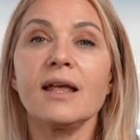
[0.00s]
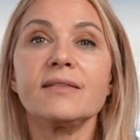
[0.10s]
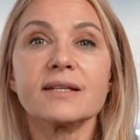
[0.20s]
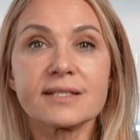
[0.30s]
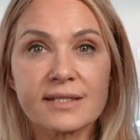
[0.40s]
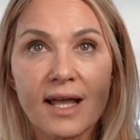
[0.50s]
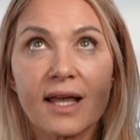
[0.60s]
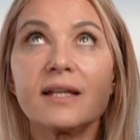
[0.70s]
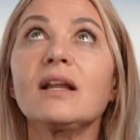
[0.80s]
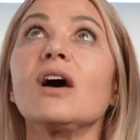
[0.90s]
the
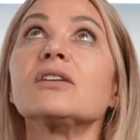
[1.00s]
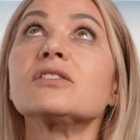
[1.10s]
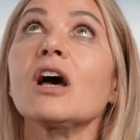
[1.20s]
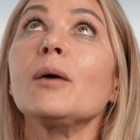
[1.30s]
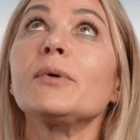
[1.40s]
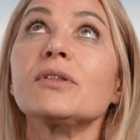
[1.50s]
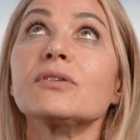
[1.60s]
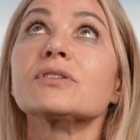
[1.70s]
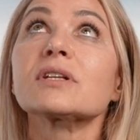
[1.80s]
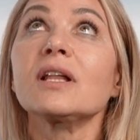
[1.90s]
sun on top of
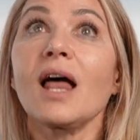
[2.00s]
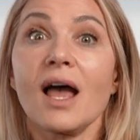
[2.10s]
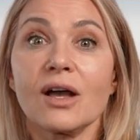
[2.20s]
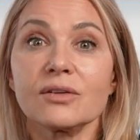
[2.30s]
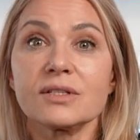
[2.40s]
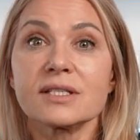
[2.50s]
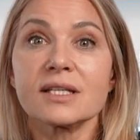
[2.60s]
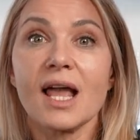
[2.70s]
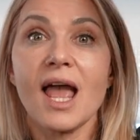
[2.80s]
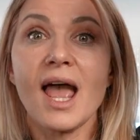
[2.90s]
those
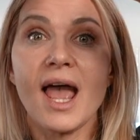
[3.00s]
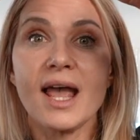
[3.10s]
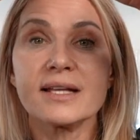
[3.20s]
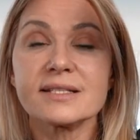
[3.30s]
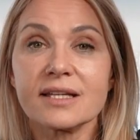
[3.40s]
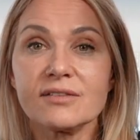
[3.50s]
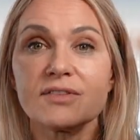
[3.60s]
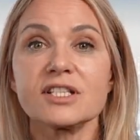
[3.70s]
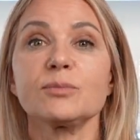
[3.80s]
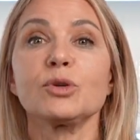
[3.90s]
clouds has
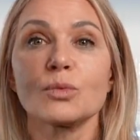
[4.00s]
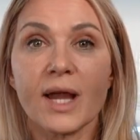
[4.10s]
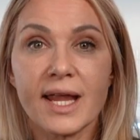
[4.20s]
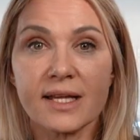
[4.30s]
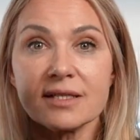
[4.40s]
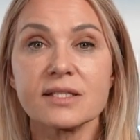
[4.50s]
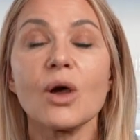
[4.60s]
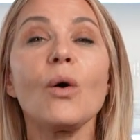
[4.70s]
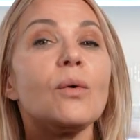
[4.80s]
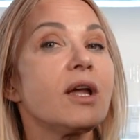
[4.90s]
invisible rays
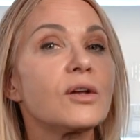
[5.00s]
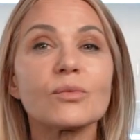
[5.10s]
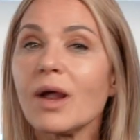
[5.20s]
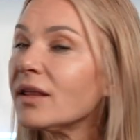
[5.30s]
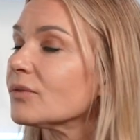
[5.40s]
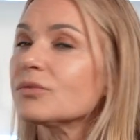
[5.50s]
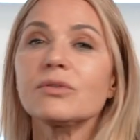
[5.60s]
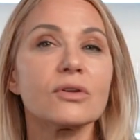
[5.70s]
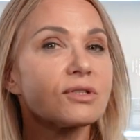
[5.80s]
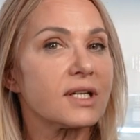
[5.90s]
going right
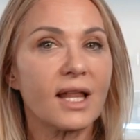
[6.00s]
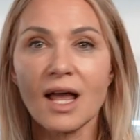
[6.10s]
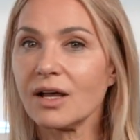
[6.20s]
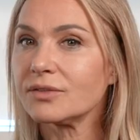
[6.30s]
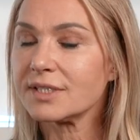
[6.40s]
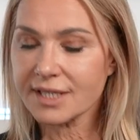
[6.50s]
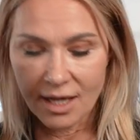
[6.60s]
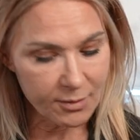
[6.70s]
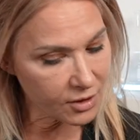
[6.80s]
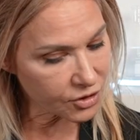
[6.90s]
through those clouds,
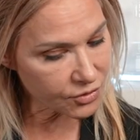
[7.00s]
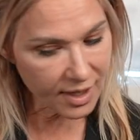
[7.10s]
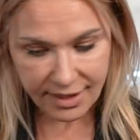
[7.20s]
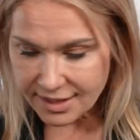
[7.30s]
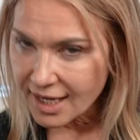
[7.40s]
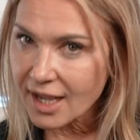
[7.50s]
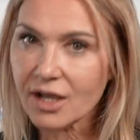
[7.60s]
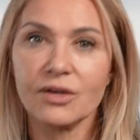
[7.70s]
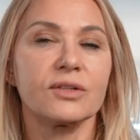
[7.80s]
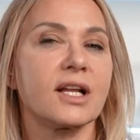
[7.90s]
coming straight
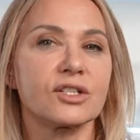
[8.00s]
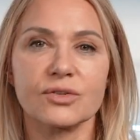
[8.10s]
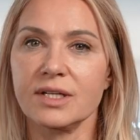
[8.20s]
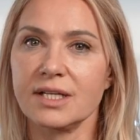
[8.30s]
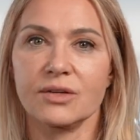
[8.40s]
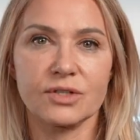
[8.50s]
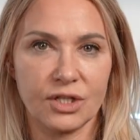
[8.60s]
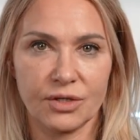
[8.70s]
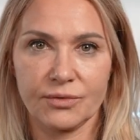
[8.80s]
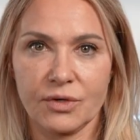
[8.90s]
down and straight down
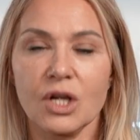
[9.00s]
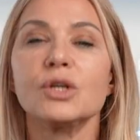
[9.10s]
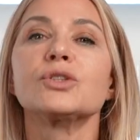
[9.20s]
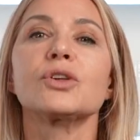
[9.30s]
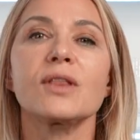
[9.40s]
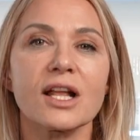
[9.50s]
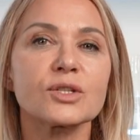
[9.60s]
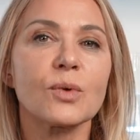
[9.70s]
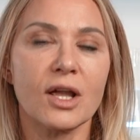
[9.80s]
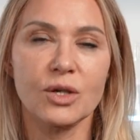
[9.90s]
to you. So
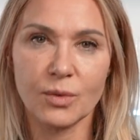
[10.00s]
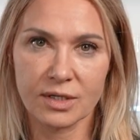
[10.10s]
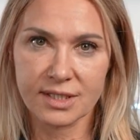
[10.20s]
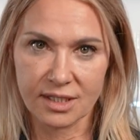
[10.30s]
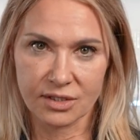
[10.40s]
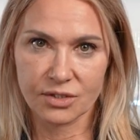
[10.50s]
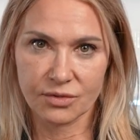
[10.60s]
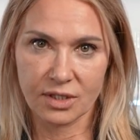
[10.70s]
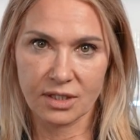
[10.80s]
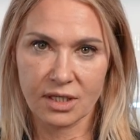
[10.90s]
that's why you wear
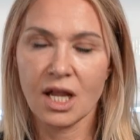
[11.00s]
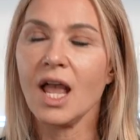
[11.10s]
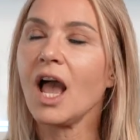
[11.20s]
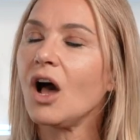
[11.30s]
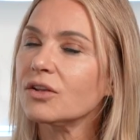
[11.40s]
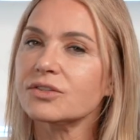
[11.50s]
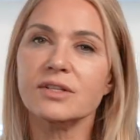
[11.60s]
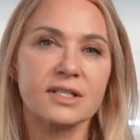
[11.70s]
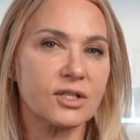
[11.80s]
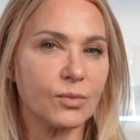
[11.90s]
sunscreen.
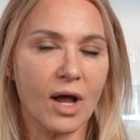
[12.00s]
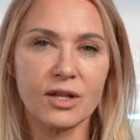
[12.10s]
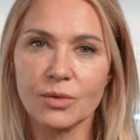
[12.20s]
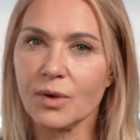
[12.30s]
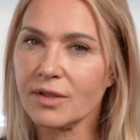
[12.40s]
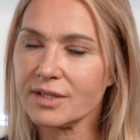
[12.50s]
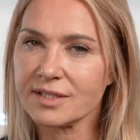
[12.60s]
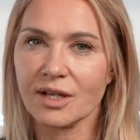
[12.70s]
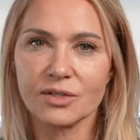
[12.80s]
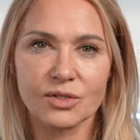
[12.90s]
Also, this is why you wear the
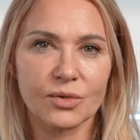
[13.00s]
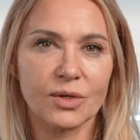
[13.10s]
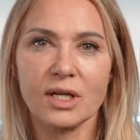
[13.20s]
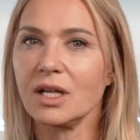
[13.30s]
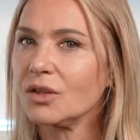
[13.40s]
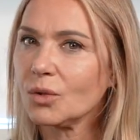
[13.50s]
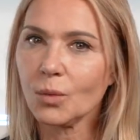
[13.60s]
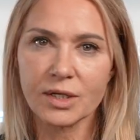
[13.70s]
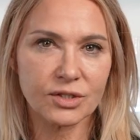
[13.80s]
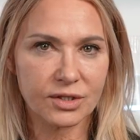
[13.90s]
sunscreen in the
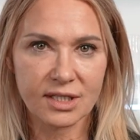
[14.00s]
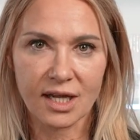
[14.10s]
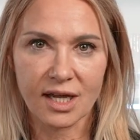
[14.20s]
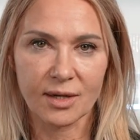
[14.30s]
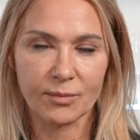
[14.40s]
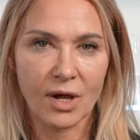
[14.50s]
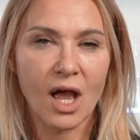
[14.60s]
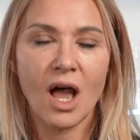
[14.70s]
winter time,